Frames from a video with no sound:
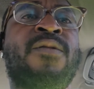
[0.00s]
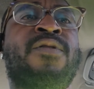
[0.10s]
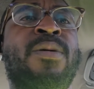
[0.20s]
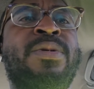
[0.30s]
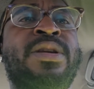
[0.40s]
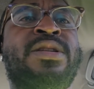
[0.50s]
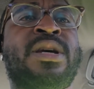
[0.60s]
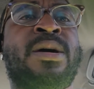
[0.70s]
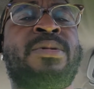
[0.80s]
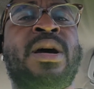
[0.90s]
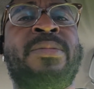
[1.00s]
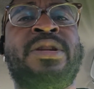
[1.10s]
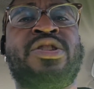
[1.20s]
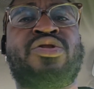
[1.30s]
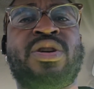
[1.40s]
from this upcoming
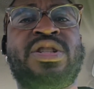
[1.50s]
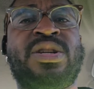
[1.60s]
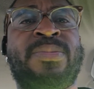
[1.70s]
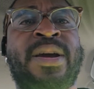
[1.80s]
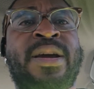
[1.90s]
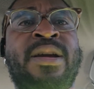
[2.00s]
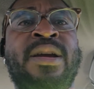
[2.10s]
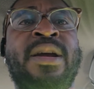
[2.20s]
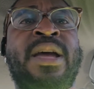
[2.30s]
destruction, man,